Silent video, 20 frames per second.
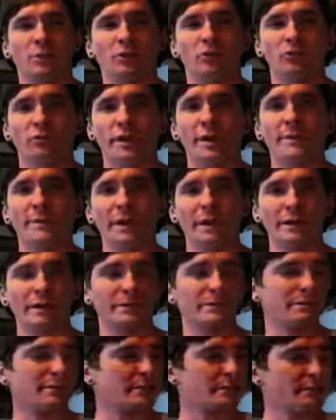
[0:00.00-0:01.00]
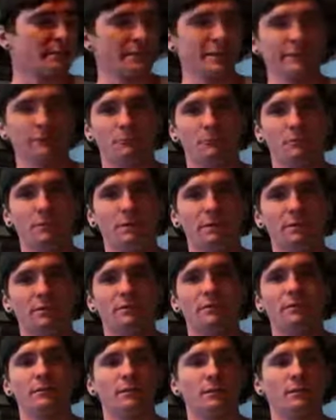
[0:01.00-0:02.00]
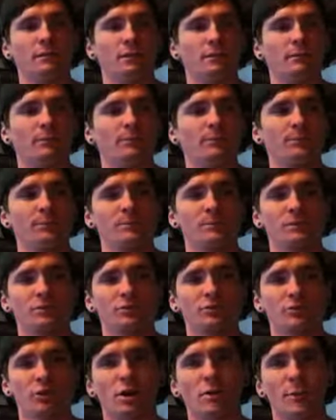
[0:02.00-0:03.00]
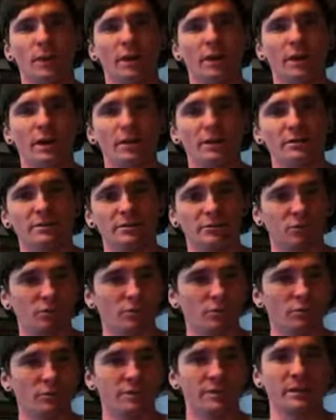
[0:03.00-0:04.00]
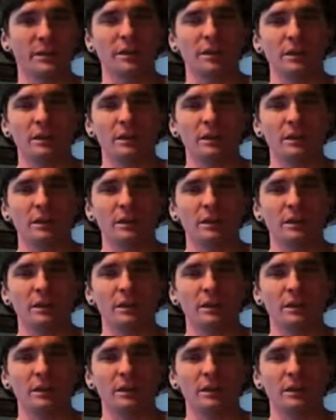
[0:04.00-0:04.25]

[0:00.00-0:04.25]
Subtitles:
grape ice with the strawberry ice juice,